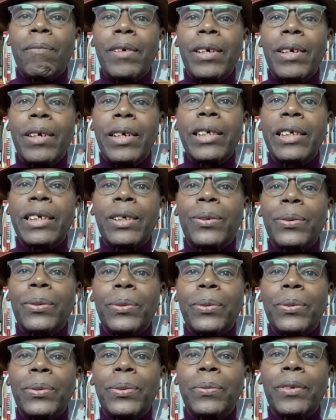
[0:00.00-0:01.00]
listen
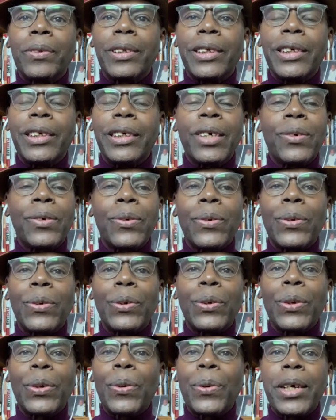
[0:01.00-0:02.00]
to General
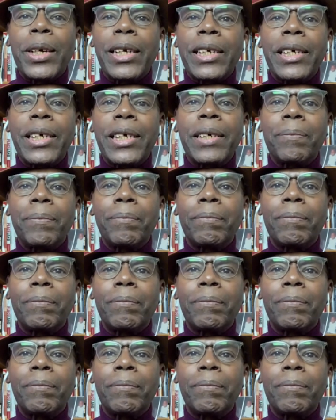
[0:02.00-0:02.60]
Yoweri